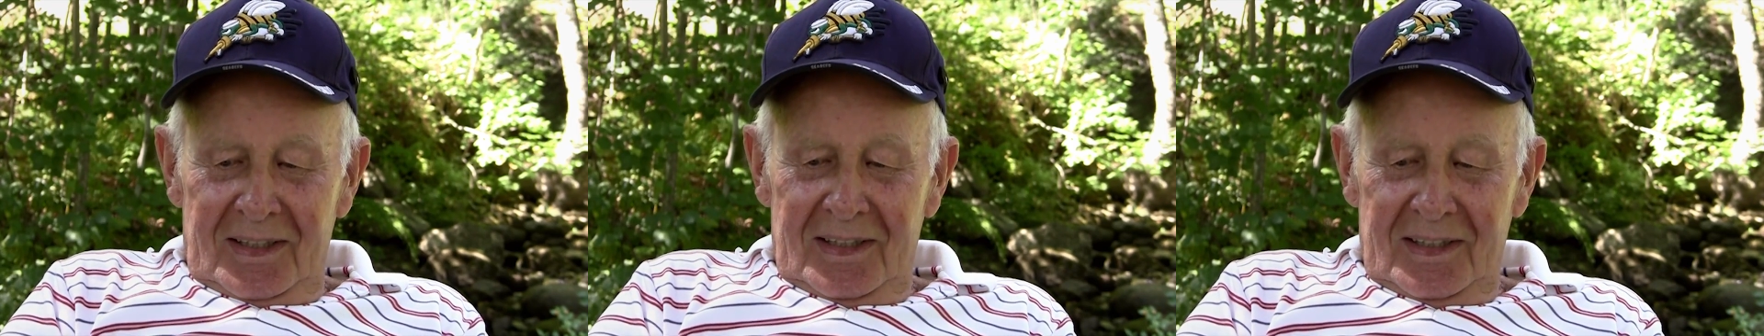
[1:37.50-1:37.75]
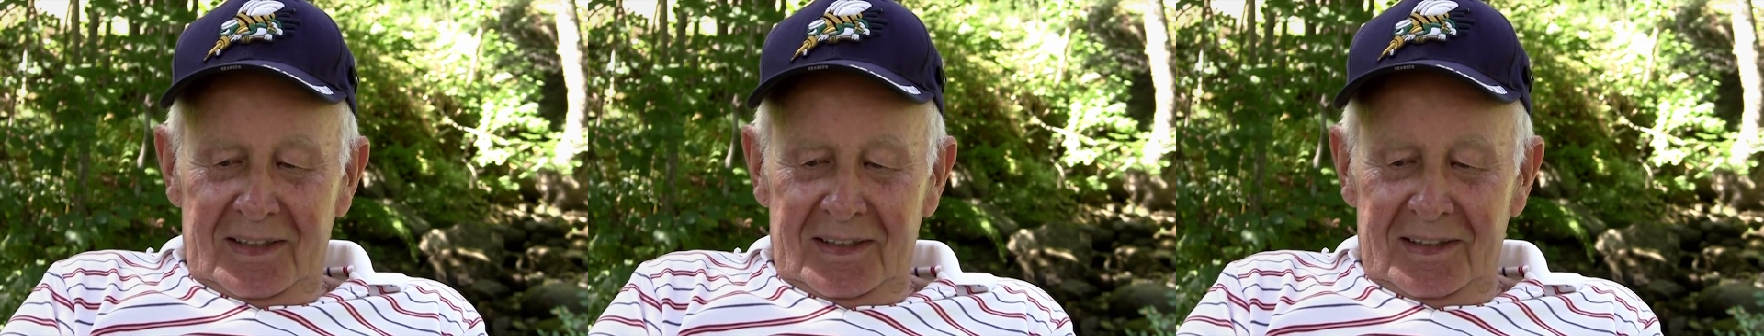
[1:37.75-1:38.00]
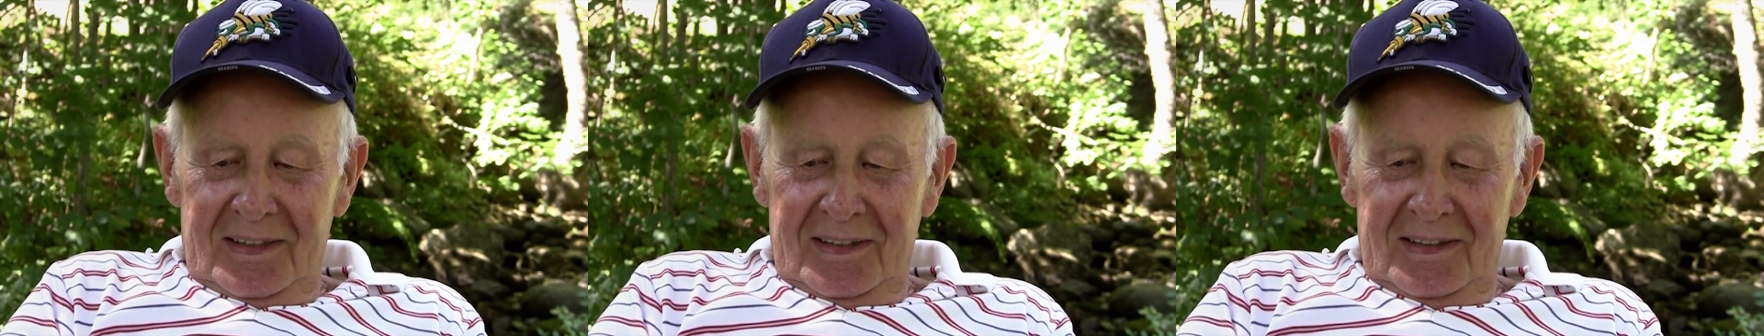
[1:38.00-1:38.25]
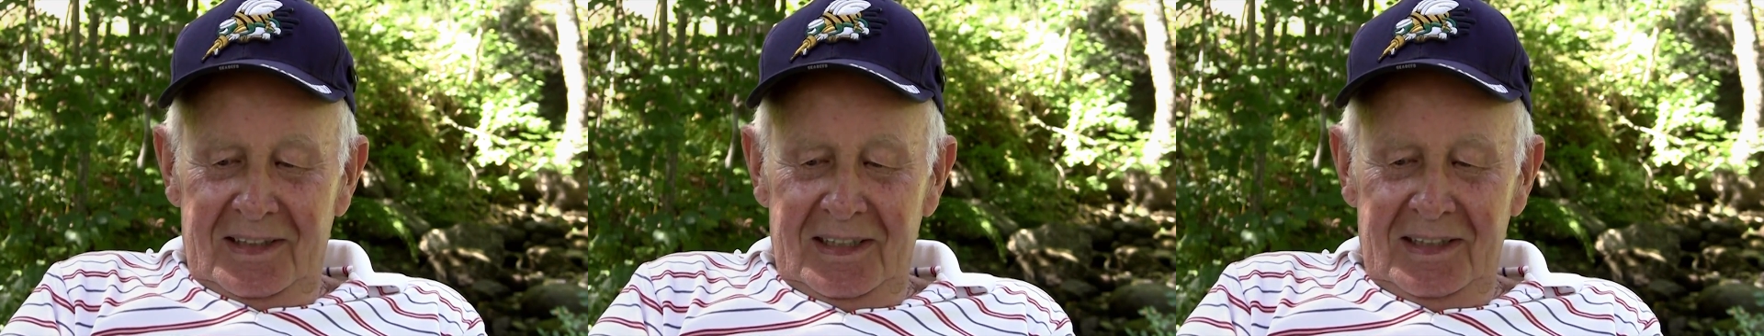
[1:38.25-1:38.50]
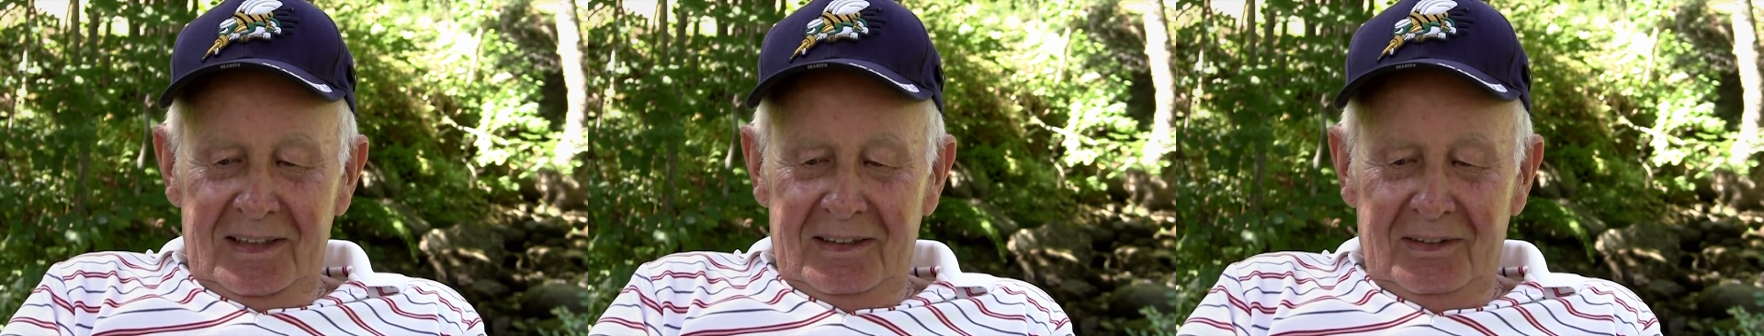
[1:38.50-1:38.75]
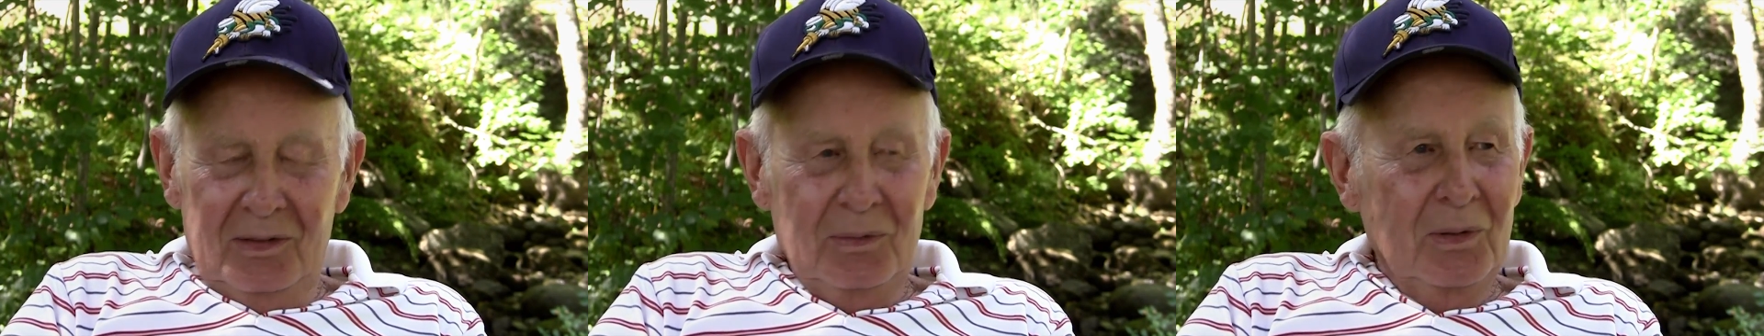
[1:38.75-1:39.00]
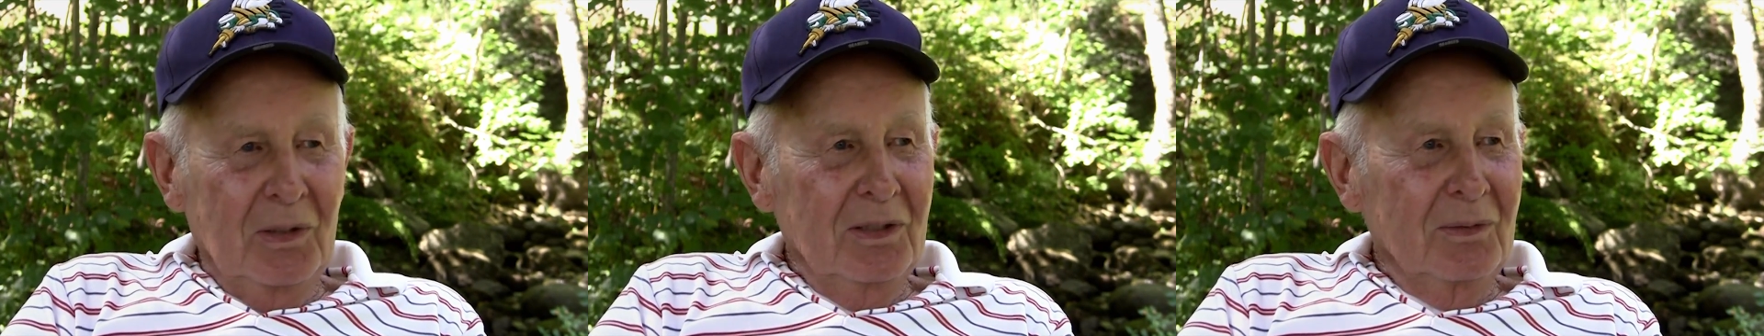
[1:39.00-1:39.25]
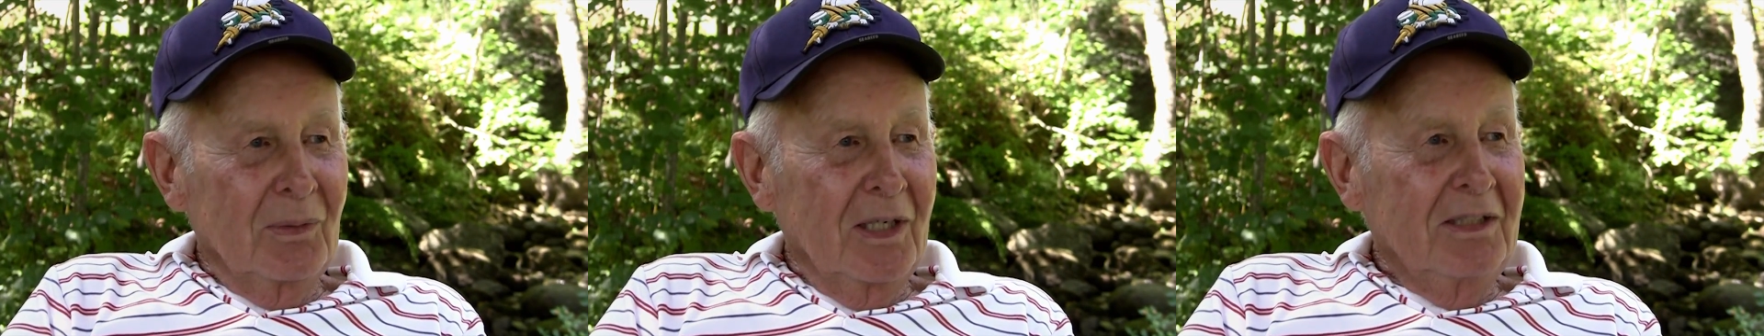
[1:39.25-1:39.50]
And he knew
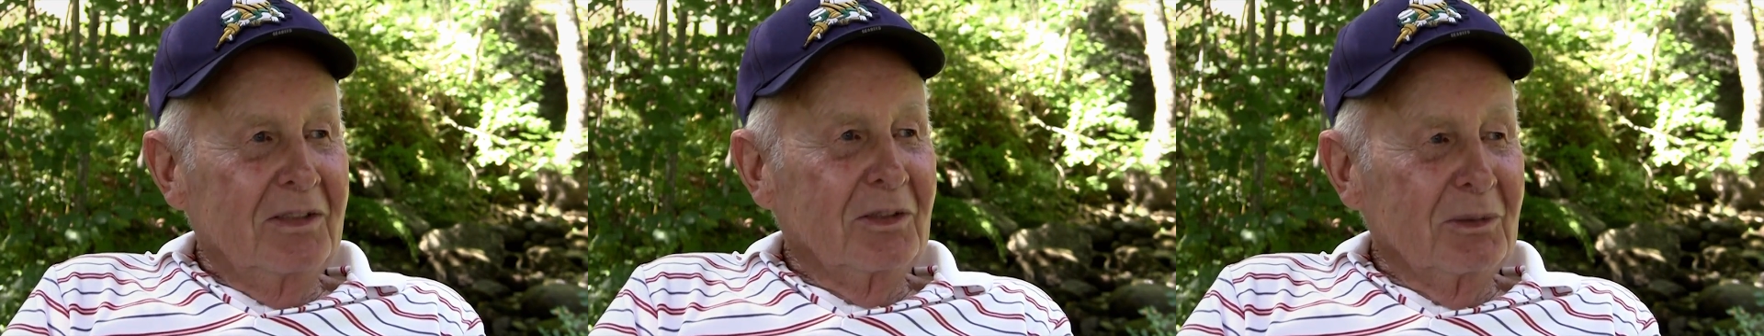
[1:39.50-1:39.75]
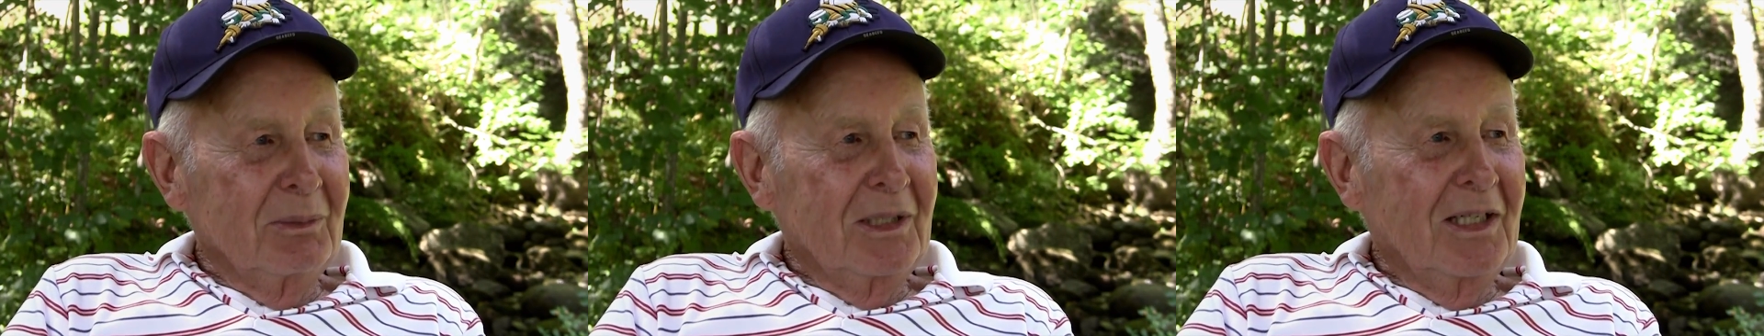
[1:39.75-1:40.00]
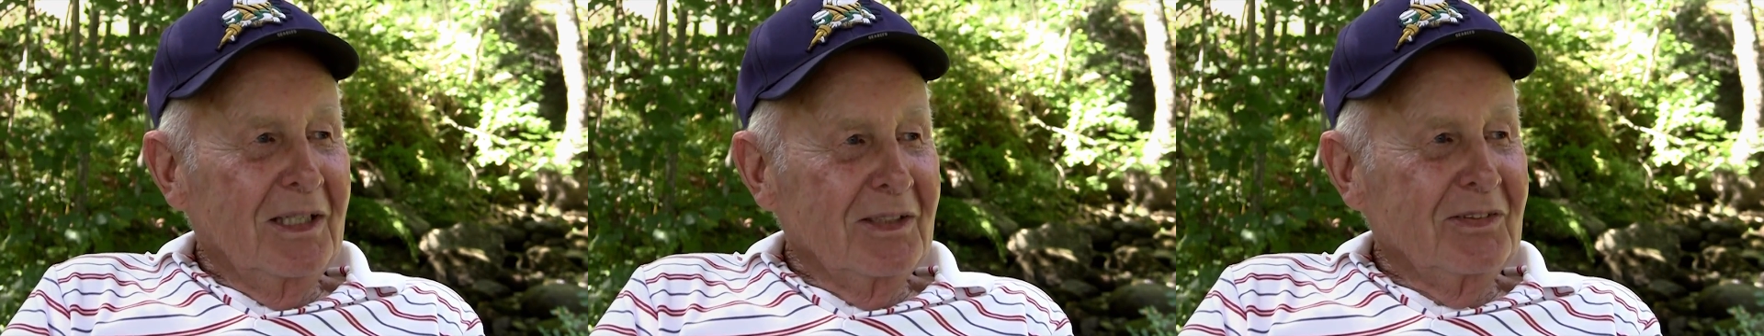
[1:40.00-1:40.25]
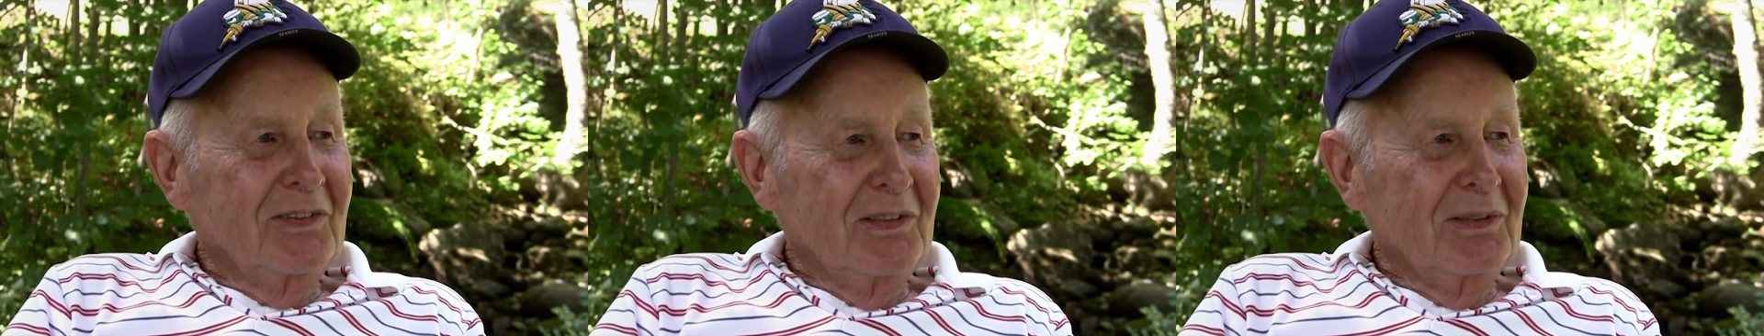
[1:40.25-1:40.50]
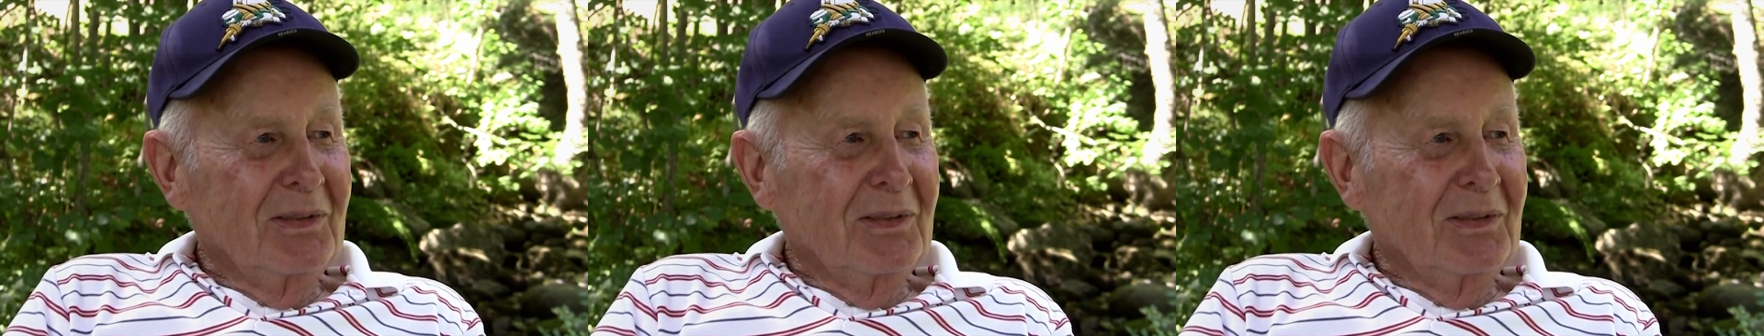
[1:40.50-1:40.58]
all the right terminology.